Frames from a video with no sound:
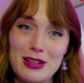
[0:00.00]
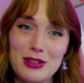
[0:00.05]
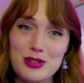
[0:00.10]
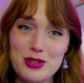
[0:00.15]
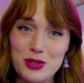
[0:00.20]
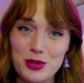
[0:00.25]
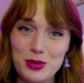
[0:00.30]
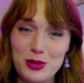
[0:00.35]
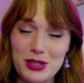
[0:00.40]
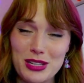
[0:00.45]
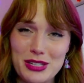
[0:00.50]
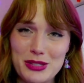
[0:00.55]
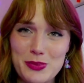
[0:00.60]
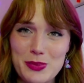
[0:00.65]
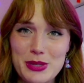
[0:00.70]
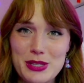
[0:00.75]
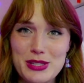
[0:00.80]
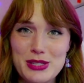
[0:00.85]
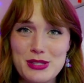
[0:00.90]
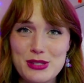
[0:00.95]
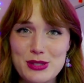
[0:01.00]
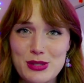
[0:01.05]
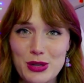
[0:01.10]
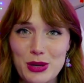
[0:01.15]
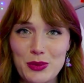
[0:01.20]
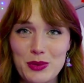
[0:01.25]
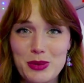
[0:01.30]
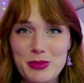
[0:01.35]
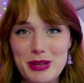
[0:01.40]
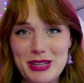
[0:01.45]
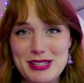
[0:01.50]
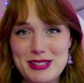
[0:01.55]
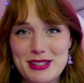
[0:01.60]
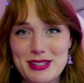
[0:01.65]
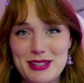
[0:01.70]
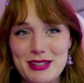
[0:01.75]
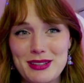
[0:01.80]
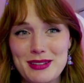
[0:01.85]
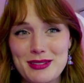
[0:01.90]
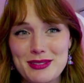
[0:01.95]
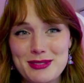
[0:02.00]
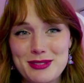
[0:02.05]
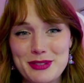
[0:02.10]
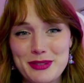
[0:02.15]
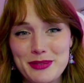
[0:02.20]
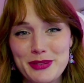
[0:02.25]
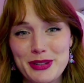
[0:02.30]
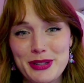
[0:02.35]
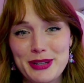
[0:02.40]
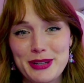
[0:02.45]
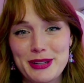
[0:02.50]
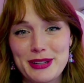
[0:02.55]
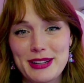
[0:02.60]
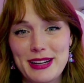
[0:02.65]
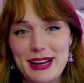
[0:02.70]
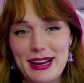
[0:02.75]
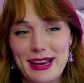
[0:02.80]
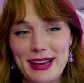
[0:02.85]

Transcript: June has been so amazing so far,